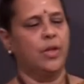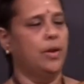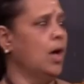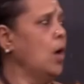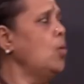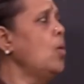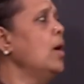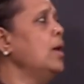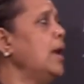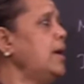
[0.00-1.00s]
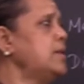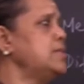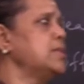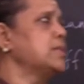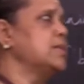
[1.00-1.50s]
Now, let us
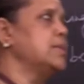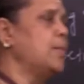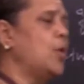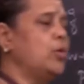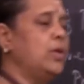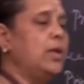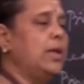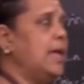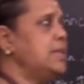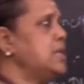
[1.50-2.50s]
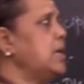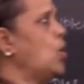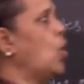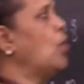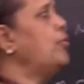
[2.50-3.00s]
discuss about the nature
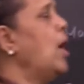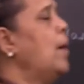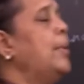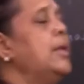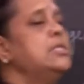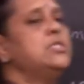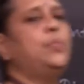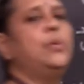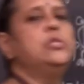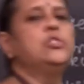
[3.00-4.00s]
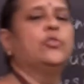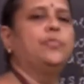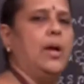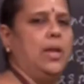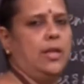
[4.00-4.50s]
of principles of
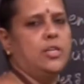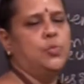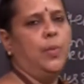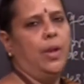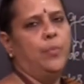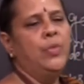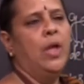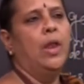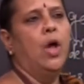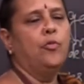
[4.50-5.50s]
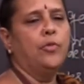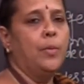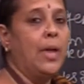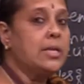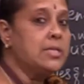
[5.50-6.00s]
management. Now, from
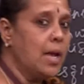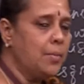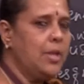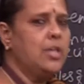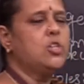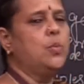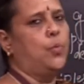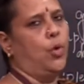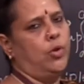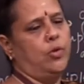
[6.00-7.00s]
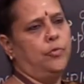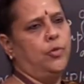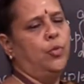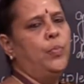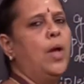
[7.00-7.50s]
examination point of
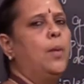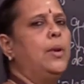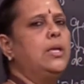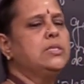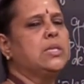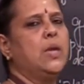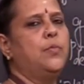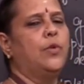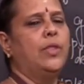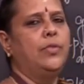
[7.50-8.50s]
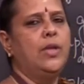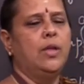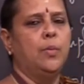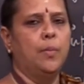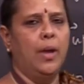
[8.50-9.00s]
view, please keep one thing
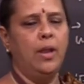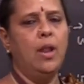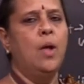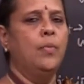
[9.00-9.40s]
in mind.